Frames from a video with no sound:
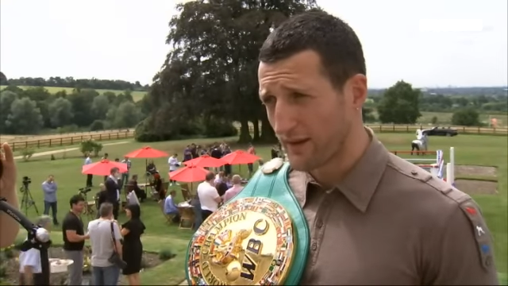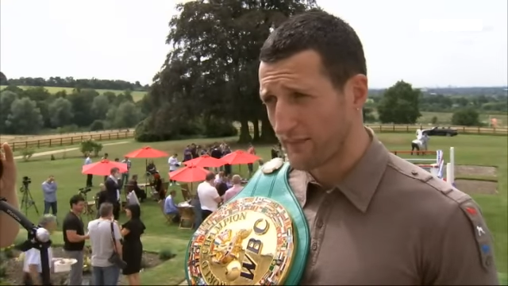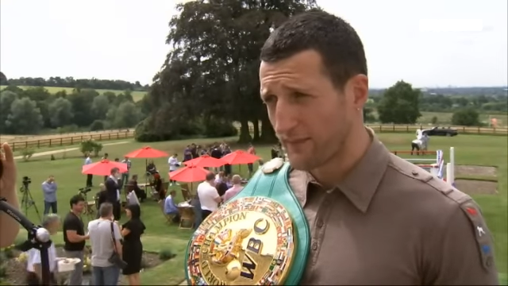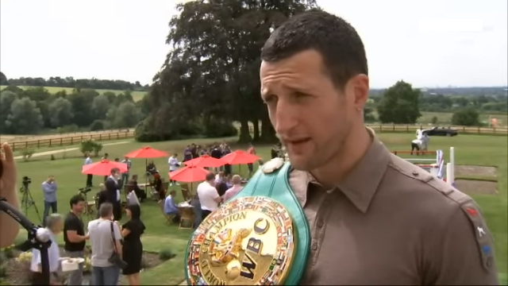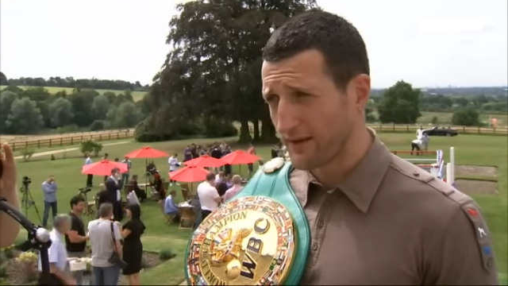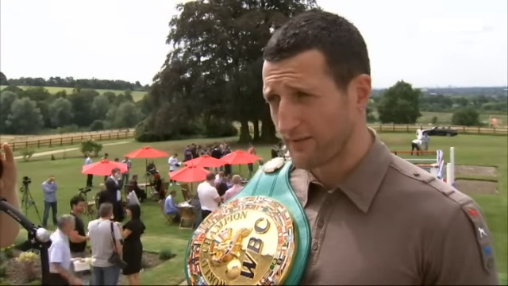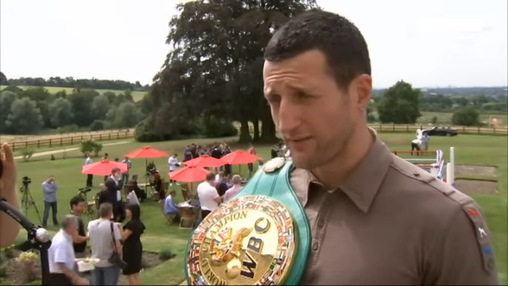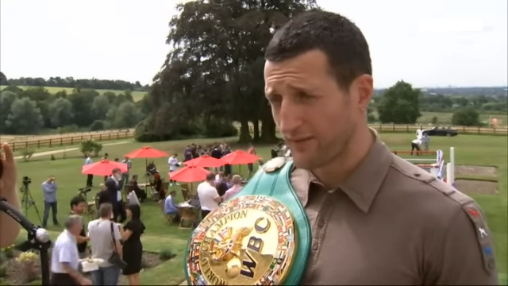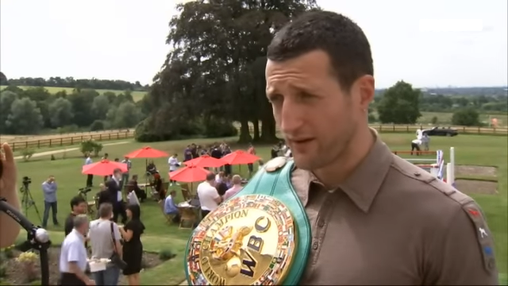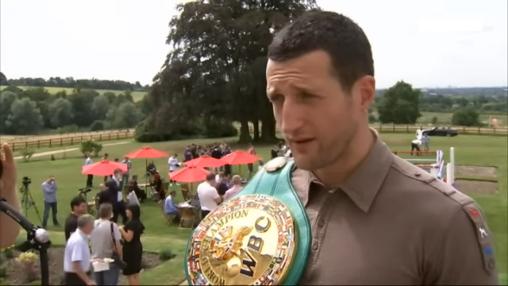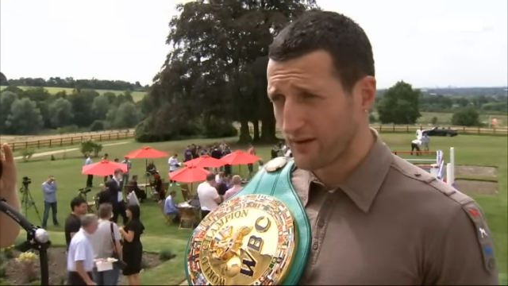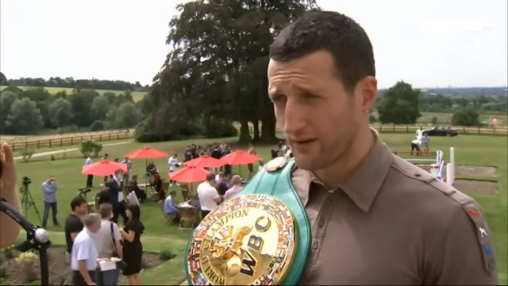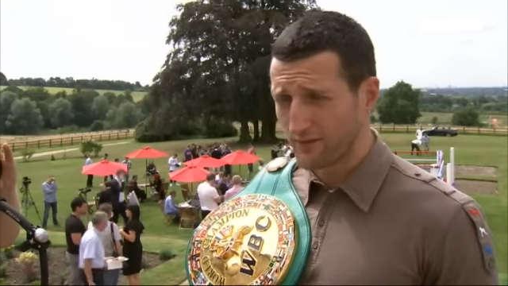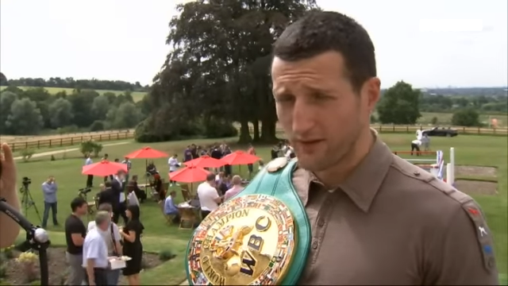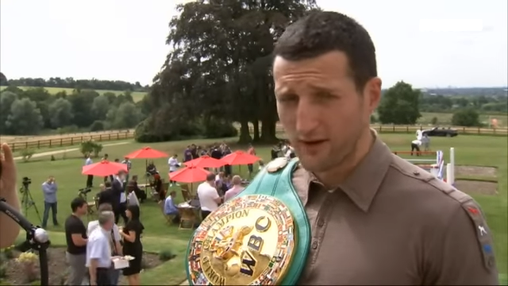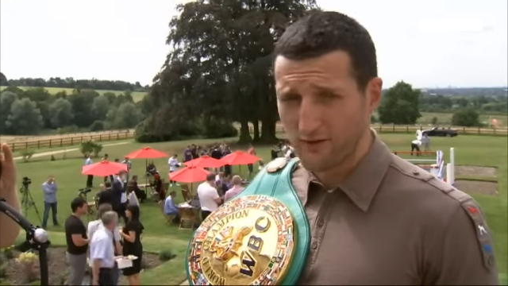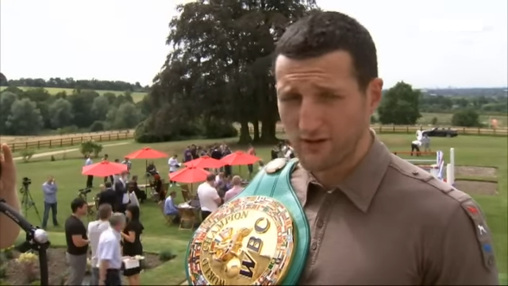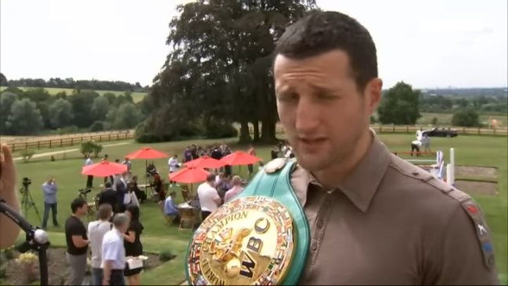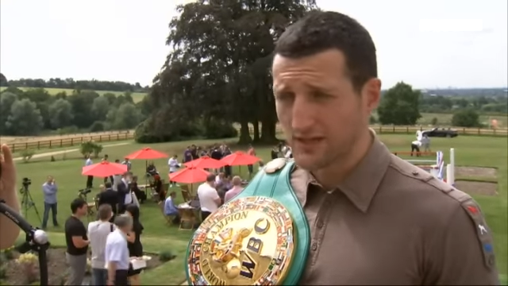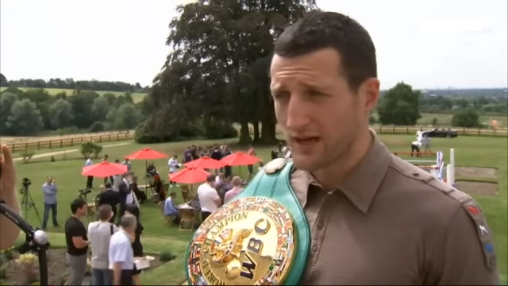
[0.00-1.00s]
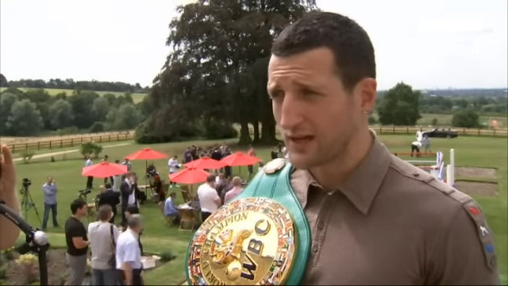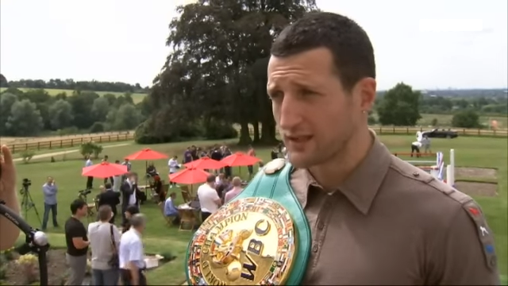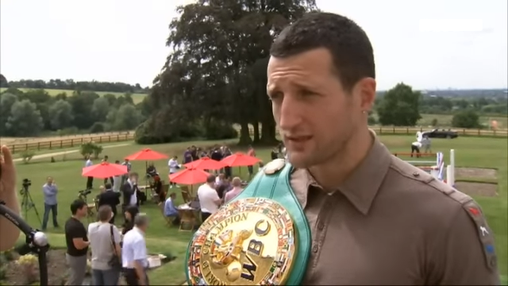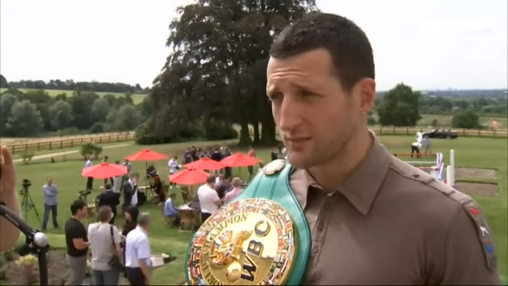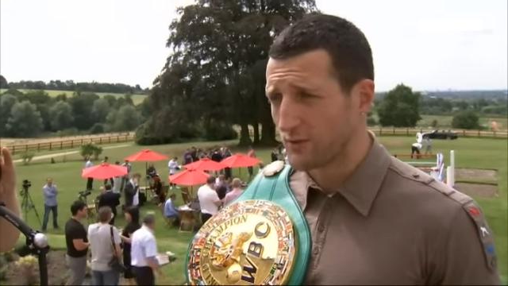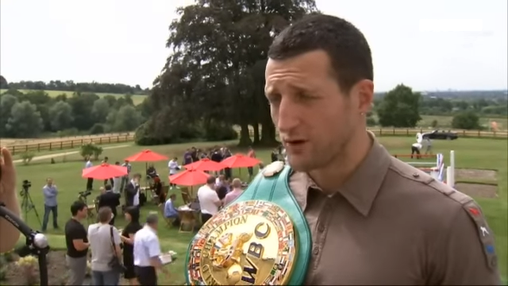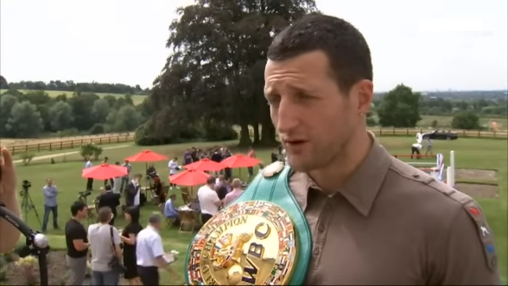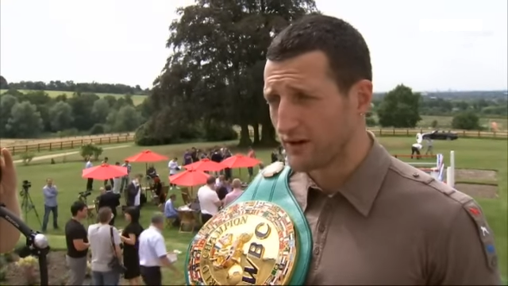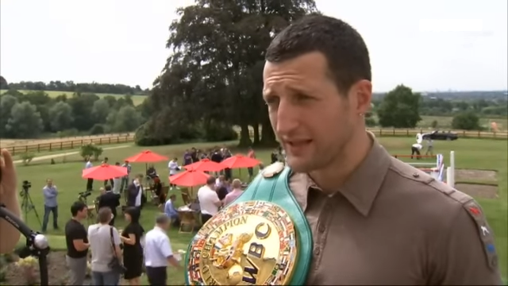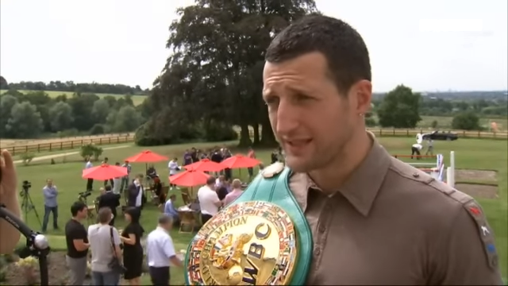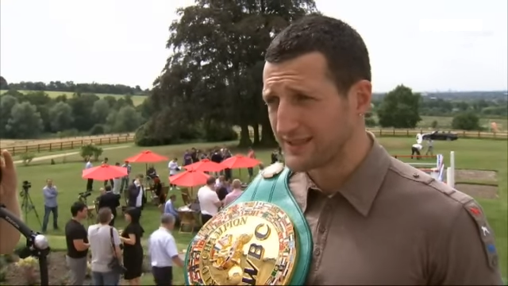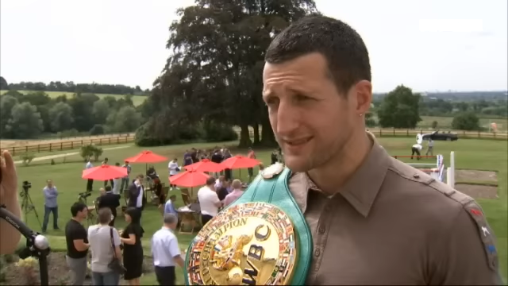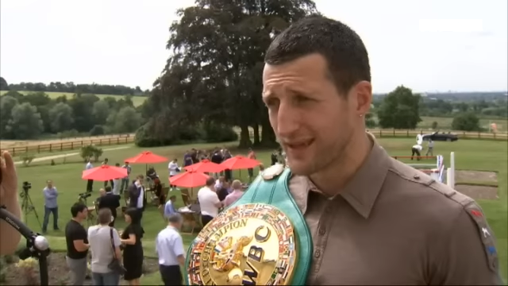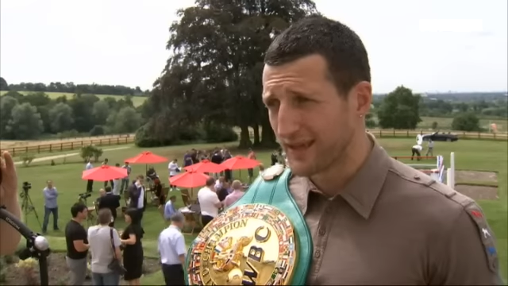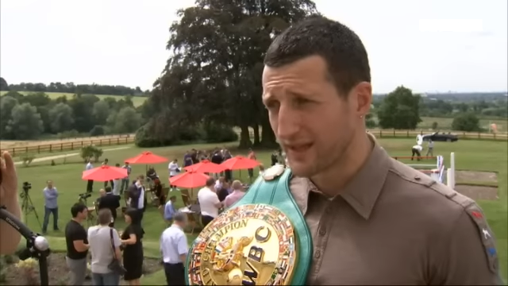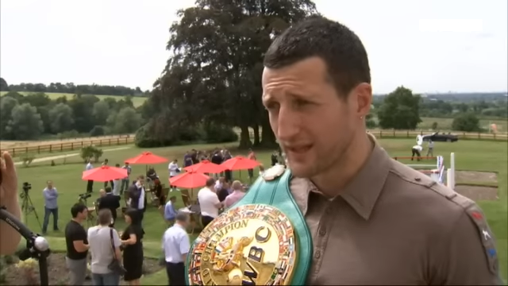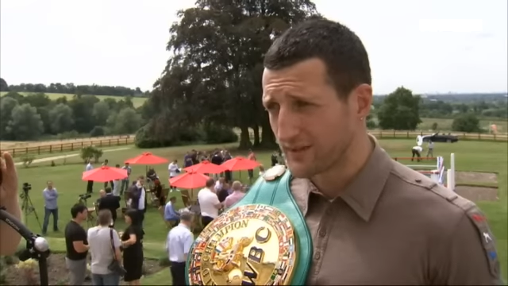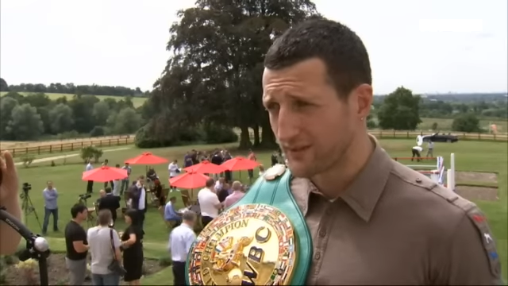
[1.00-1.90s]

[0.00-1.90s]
I mean, if I retired tomorrow and didn't take